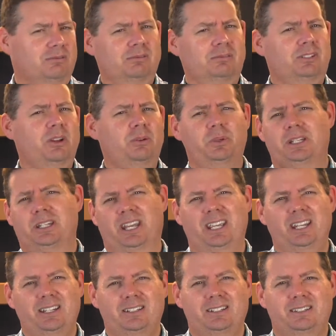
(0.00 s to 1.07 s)
Don't we
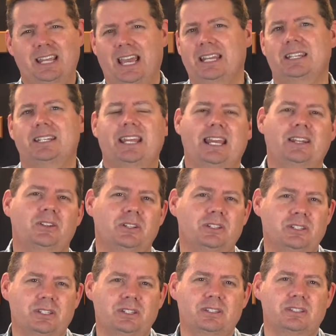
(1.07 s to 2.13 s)
need day-to-day
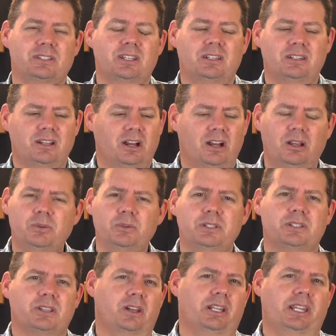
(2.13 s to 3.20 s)
nurses? And I
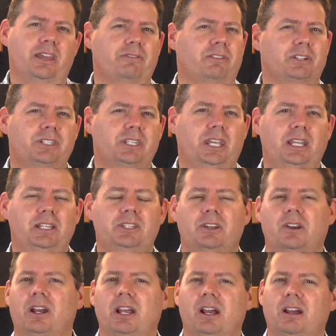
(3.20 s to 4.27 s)
was only ever a teacher.
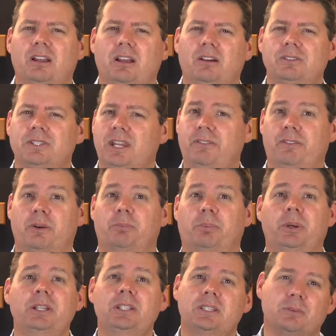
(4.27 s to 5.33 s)
I was never a
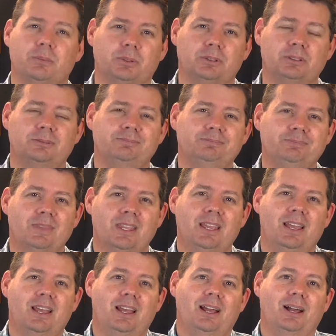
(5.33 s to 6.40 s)
principal.
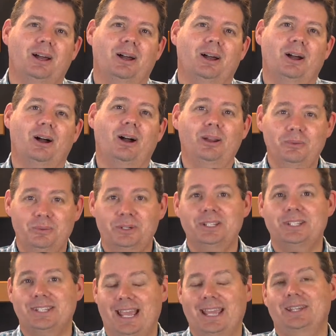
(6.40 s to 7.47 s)
I want to
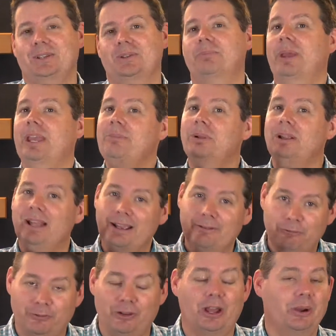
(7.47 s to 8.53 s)
say to you, people like
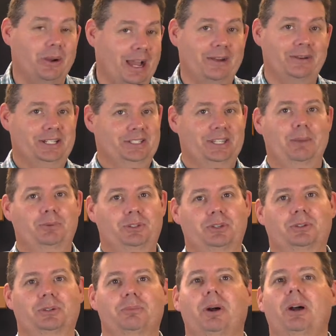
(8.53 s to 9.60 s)
Flo are
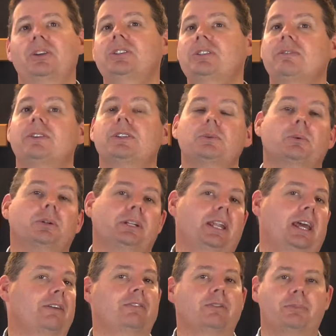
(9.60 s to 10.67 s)
exceptional. Most of us will
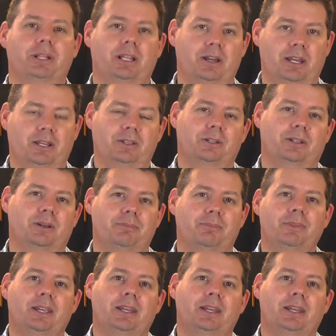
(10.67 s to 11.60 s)
never be like her.